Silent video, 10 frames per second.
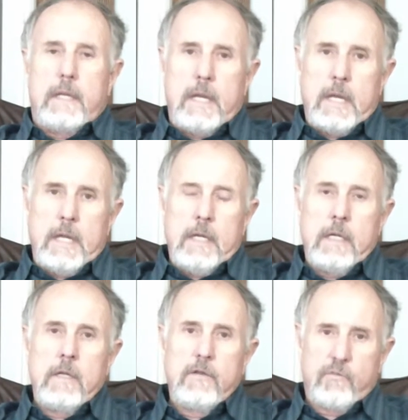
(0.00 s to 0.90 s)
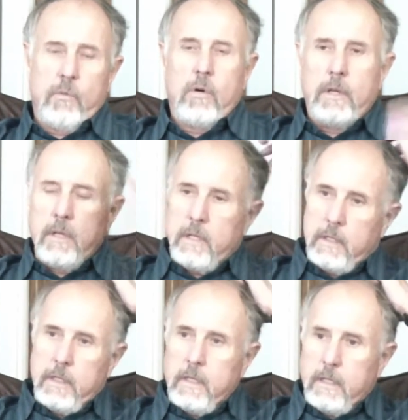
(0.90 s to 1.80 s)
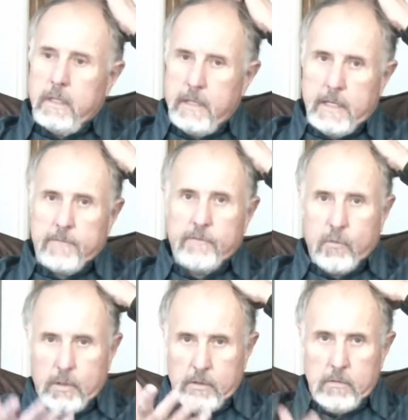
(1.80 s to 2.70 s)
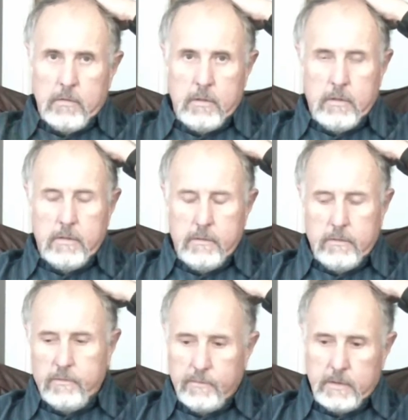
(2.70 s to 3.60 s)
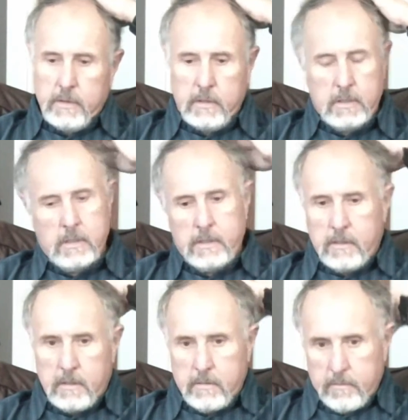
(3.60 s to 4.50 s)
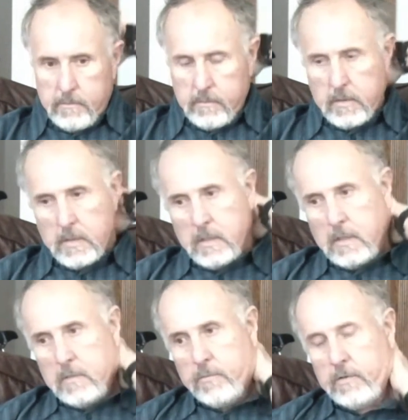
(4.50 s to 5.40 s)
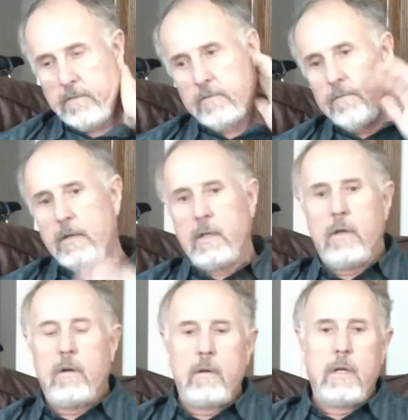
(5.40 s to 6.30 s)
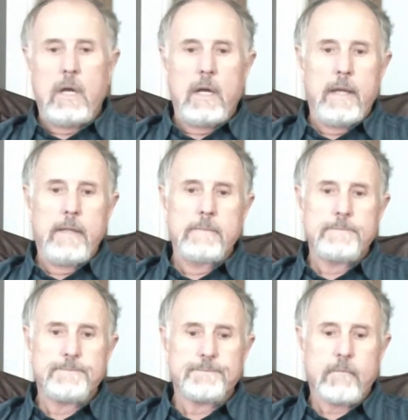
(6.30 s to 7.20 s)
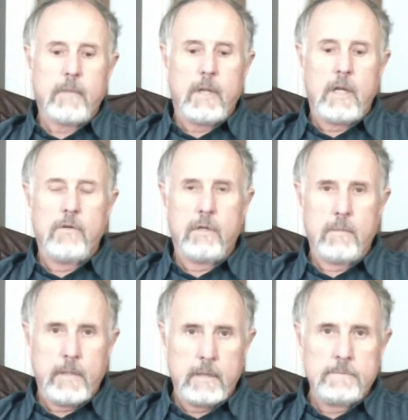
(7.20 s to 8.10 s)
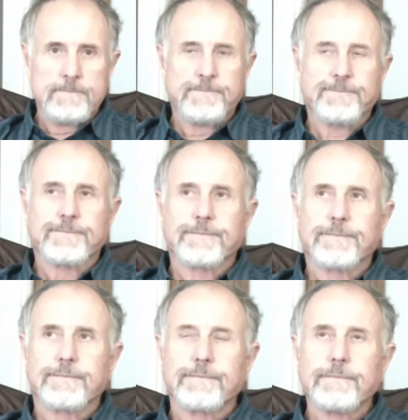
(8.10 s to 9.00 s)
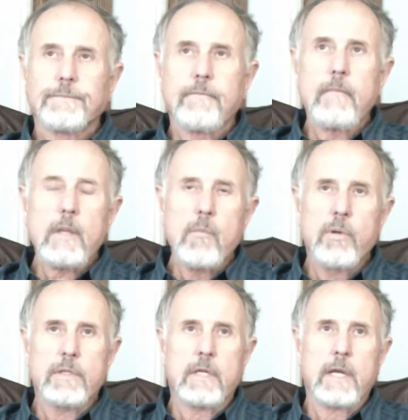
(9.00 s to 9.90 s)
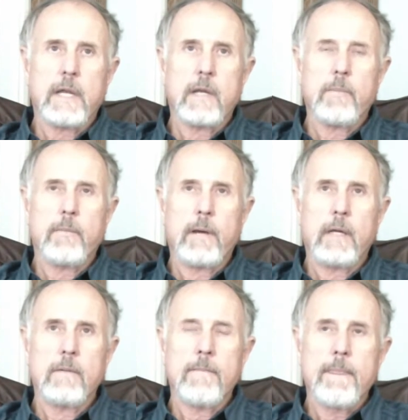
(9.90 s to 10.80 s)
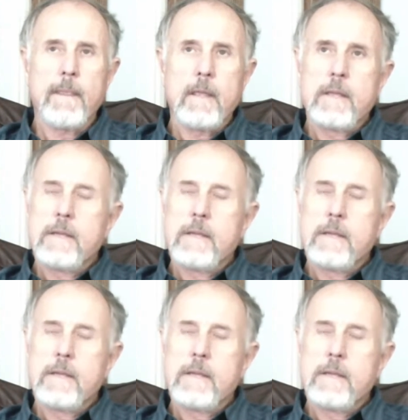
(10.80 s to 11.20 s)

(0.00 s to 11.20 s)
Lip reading: Today, this morning, the day after what you've seen on the previous video, I took him up, put the kite up about,